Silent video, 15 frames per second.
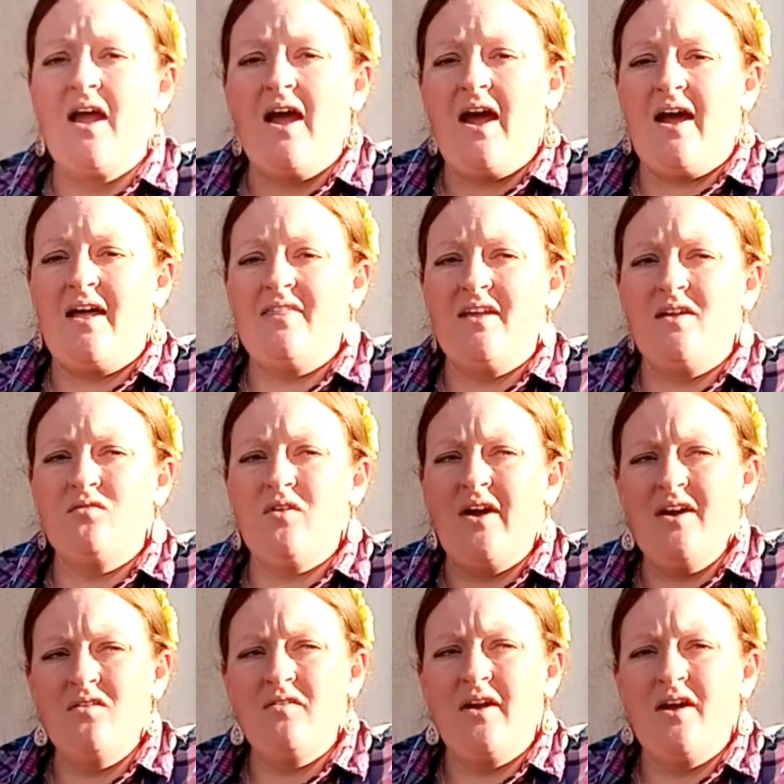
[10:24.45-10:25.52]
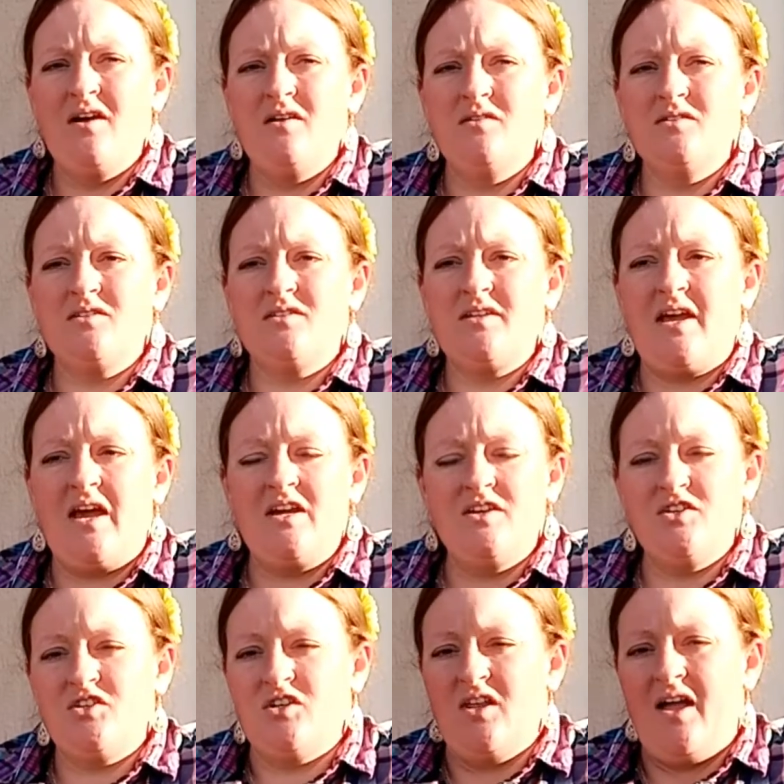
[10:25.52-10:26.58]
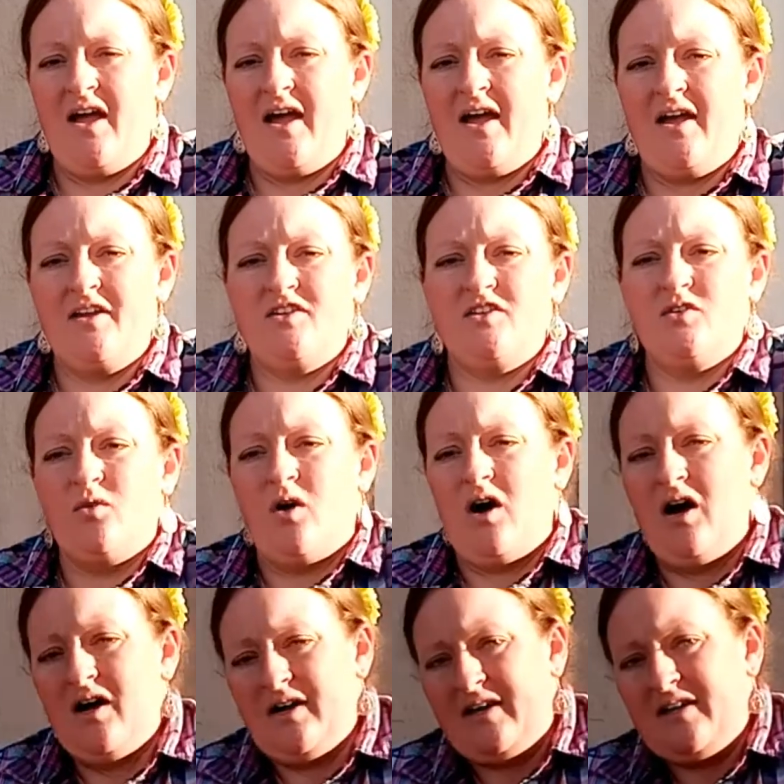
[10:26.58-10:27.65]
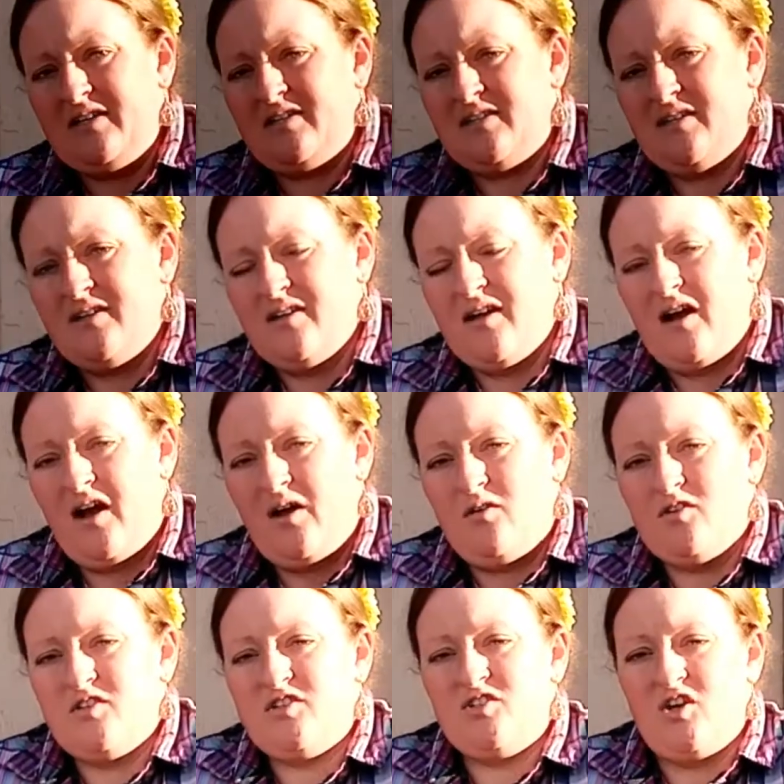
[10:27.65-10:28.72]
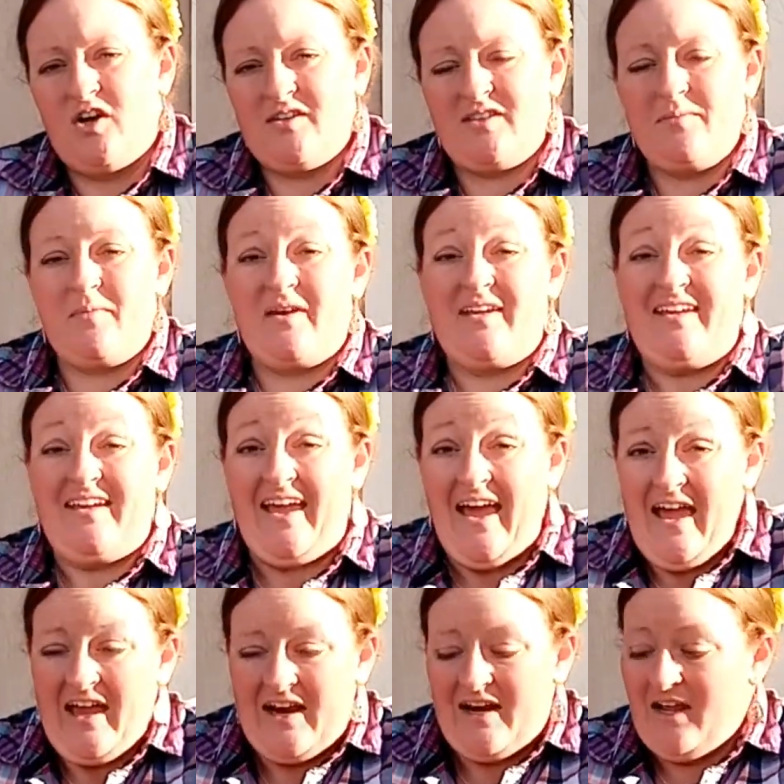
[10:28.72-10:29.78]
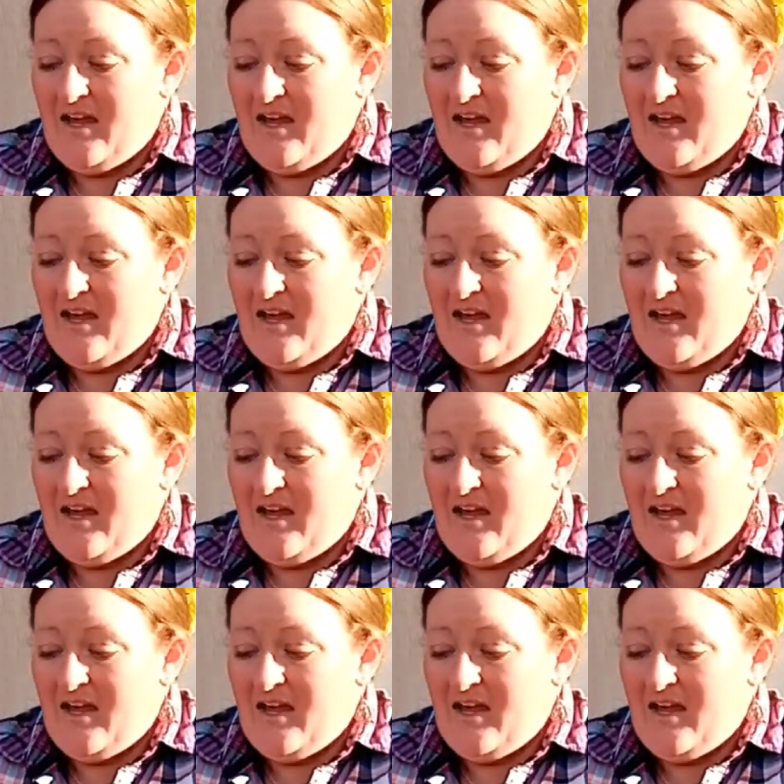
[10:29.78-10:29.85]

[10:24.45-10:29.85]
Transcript: And then right around the end of July to August, I'll start them again